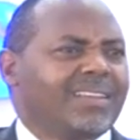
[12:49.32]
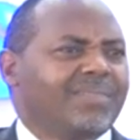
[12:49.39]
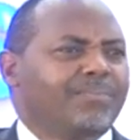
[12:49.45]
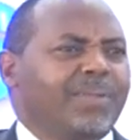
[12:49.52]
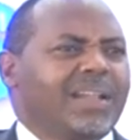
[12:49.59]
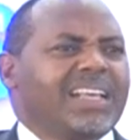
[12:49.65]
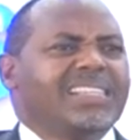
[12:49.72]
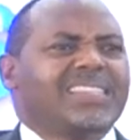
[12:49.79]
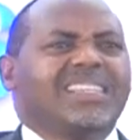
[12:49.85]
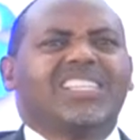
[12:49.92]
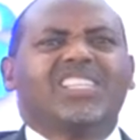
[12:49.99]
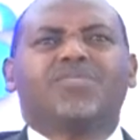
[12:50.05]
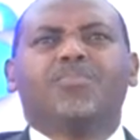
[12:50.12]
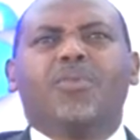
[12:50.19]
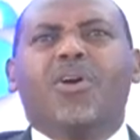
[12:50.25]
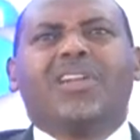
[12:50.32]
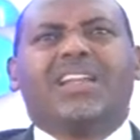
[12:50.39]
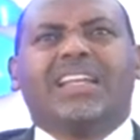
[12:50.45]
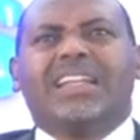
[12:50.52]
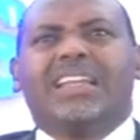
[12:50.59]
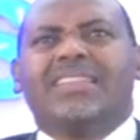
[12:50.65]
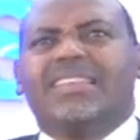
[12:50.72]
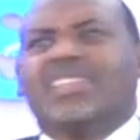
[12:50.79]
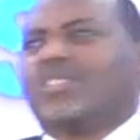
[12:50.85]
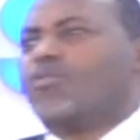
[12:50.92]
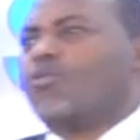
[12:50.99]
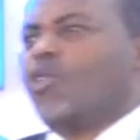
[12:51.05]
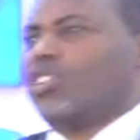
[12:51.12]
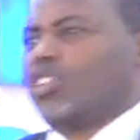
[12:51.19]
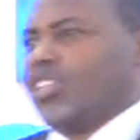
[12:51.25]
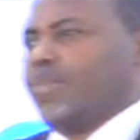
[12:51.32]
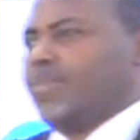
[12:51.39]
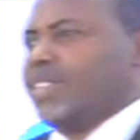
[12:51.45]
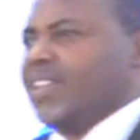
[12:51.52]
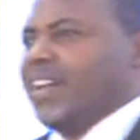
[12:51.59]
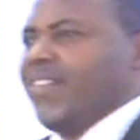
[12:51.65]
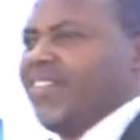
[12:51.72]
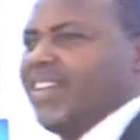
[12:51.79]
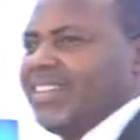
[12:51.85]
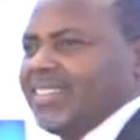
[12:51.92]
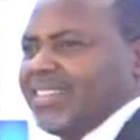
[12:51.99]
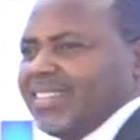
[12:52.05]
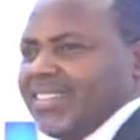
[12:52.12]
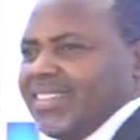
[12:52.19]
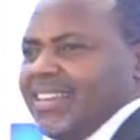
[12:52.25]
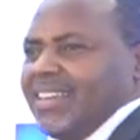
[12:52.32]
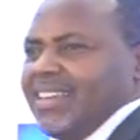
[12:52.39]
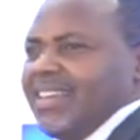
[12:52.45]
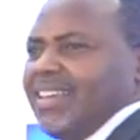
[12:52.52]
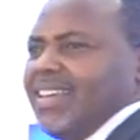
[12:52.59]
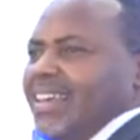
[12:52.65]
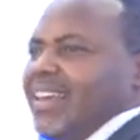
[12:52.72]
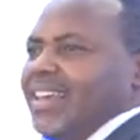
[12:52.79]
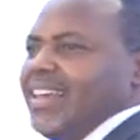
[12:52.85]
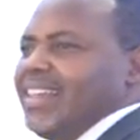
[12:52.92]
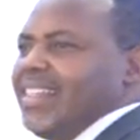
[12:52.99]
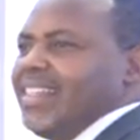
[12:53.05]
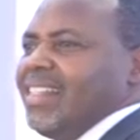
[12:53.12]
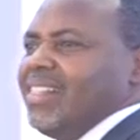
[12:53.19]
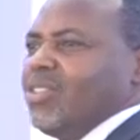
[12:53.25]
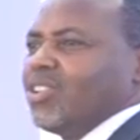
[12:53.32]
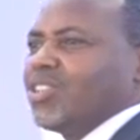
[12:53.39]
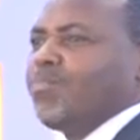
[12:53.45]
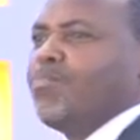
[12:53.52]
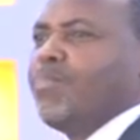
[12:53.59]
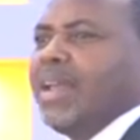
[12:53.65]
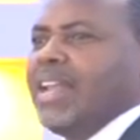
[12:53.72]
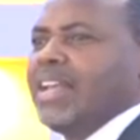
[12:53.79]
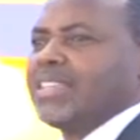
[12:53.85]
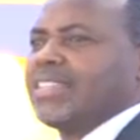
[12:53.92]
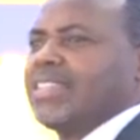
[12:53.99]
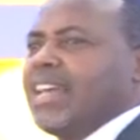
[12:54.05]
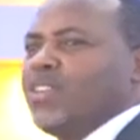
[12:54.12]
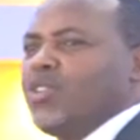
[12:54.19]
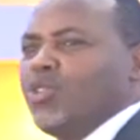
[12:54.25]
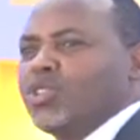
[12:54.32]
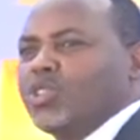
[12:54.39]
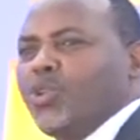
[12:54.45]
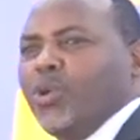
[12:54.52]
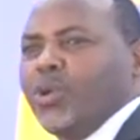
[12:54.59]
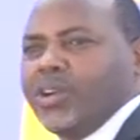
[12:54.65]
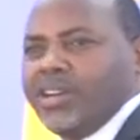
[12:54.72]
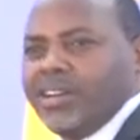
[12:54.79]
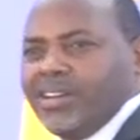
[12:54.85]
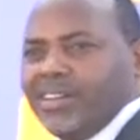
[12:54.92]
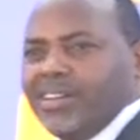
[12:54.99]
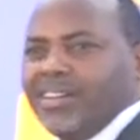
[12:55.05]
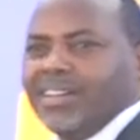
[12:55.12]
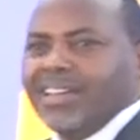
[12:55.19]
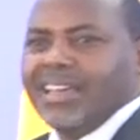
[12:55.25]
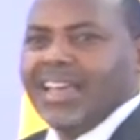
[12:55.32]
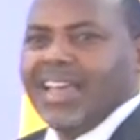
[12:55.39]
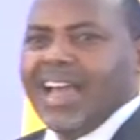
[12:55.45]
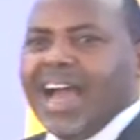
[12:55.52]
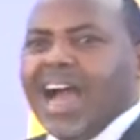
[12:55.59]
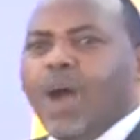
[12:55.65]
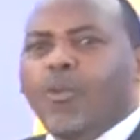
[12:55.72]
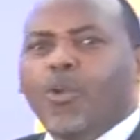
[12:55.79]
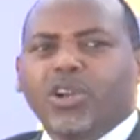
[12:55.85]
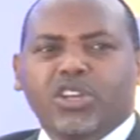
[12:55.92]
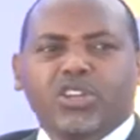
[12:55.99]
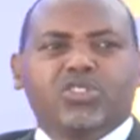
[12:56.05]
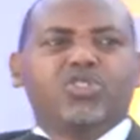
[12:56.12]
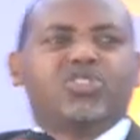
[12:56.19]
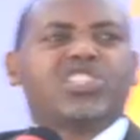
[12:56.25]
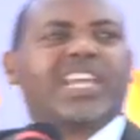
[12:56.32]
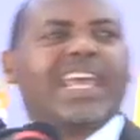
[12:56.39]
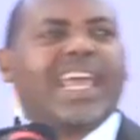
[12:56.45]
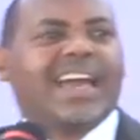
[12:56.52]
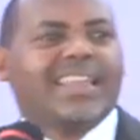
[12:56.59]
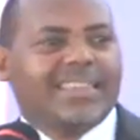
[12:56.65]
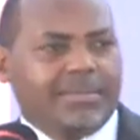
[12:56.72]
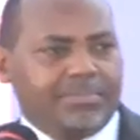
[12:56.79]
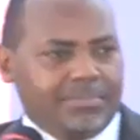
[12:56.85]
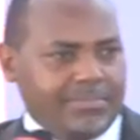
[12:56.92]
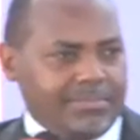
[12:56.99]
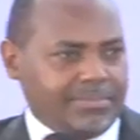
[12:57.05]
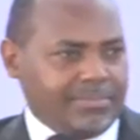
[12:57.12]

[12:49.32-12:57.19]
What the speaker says: Please, this morning in this worship service, those minutes that you took, I want you to tear them.